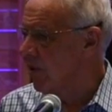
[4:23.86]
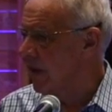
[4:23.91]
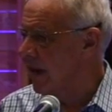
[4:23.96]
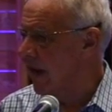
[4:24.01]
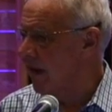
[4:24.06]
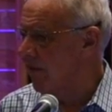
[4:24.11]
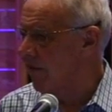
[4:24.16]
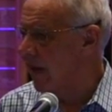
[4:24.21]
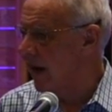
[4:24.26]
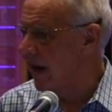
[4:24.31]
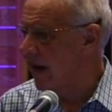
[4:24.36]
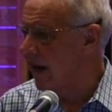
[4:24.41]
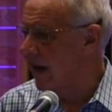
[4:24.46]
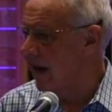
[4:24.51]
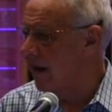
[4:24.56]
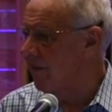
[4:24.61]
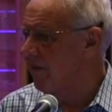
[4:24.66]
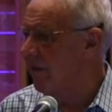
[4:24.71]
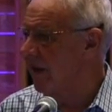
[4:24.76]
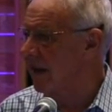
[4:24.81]
or a cafe.
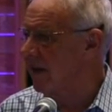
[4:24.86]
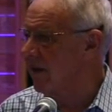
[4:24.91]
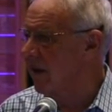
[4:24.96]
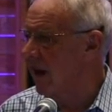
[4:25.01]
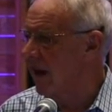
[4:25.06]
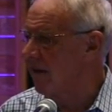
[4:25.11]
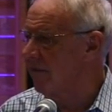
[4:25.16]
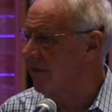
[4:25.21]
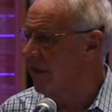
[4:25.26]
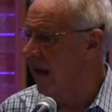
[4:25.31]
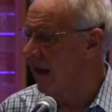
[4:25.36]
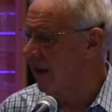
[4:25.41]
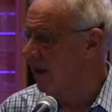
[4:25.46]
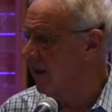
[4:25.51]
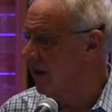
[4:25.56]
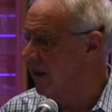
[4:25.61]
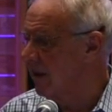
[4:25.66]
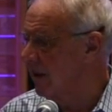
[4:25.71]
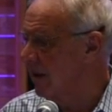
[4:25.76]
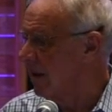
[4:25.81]
And in fact, I have done
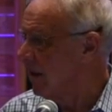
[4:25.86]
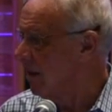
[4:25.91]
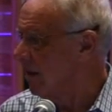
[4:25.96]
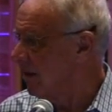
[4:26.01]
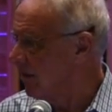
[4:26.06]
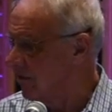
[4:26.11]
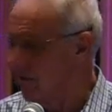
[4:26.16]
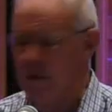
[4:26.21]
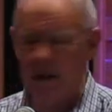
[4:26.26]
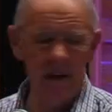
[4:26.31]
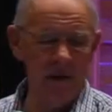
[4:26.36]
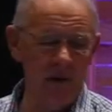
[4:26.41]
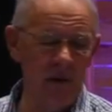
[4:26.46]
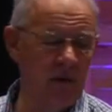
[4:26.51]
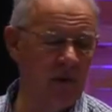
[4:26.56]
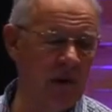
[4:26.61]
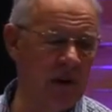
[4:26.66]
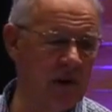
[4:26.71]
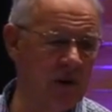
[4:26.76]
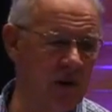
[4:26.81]
it in,
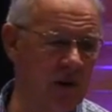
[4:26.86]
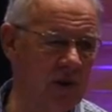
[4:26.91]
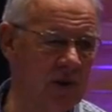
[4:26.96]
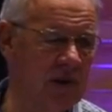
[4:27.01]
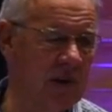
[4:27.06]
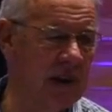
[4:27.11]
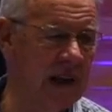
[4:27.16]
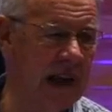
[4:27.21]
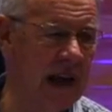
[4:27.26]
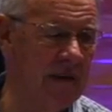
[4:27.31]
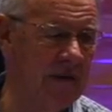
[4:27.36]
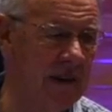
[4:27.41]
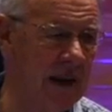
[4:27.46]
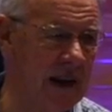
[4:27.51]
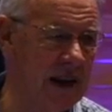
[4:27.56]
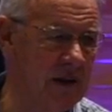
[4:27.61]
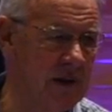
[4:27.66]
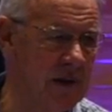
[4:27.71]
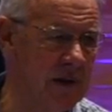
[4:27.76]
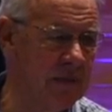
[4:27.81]
in restaurants and
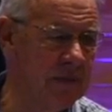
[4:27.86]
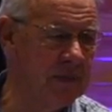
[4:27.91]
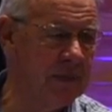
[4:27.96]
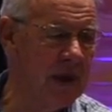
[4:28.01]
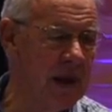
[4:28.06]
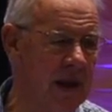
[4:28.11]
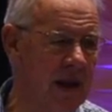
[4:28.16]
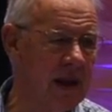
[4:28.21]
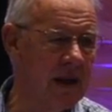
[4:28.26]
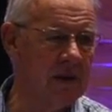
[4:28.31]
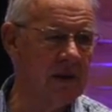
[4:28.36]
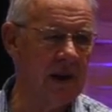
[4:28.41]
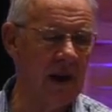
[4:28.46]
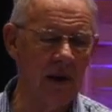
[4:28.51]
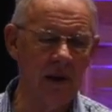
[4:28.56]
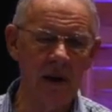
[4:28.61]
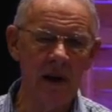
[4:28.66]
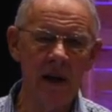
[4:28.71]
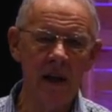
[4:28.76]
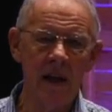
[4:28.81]
cafes. And
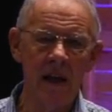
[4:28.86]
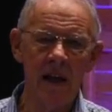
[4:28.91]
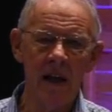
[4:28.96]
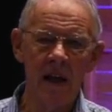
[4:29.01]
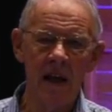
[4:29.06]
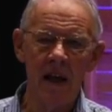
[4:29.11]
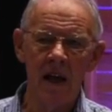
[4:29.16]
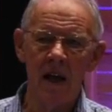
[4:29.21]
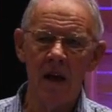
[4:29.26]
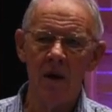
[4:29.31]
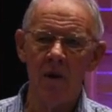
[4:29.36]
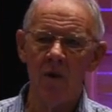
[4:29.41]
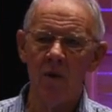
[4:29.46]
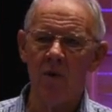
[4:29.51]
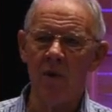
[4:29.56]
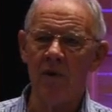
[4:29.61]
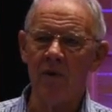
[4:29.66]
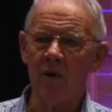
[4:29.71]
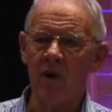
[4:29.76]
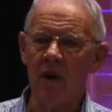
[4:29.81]
so
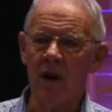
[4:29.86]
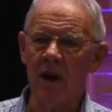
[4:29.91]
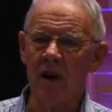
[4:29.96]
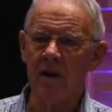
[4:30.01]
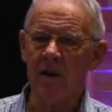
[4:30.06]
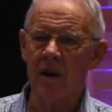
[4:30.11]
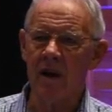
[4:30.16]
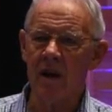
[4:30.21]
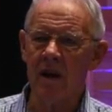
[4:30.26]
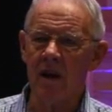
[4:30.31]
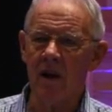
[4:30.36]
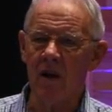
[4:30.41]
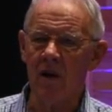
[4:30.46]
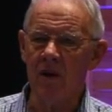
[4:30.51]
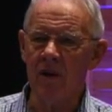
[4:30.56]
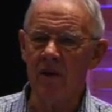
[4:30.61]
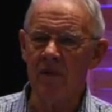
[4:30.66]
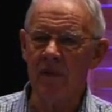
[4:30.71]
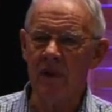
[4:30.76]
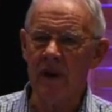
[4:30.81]
we've got a,
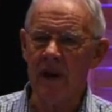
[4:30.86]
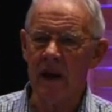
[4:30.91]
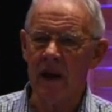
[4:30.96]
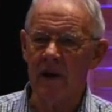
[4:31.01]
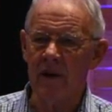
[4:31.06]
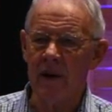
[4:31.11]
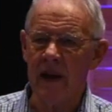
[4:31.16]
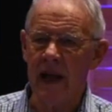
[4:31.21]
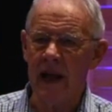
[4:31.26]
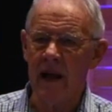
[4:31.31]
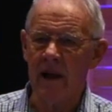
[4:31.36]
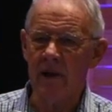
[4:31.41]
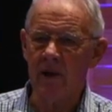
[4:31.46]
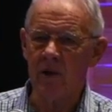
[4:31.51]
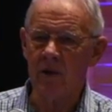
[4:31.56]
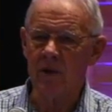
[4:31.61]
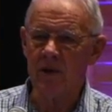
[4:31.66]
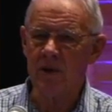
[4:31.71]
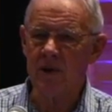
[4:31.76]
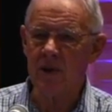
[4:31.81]
on the video now,
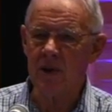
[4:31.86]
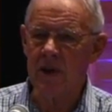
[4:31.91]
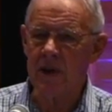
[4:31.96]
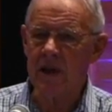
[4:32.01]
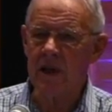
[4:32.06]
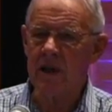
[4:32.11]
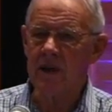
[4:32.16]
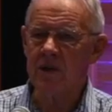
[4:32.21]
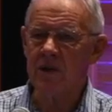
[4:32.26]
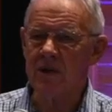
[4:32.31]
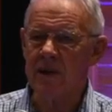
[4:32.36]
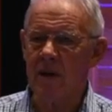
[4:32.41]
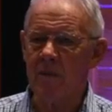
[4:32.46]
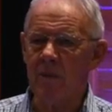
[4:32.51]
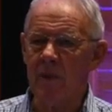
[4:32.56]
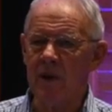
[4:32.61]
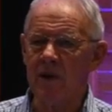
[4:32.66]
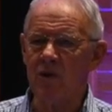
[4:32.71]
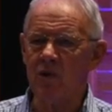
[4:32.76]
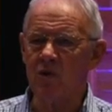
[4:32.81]
you'll see
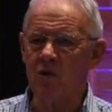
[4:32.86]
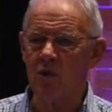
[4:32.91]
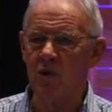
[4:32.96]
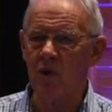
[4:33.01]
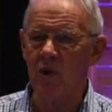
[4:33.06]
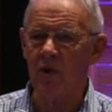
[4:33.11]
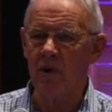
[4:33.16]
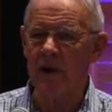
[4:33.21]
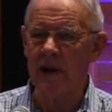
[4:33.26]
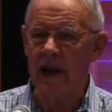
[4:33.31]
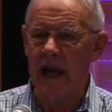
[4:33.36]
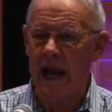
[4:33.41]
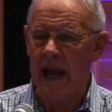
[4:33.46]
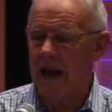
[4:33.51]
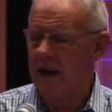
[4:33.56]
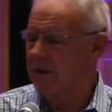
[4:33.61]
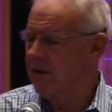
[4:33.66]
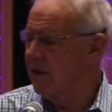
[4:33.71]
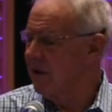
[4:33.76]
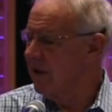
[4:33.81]
someone drawing
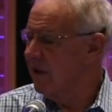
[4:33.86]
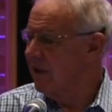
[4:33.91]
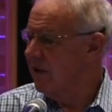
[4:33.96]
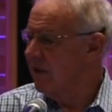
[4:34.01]
out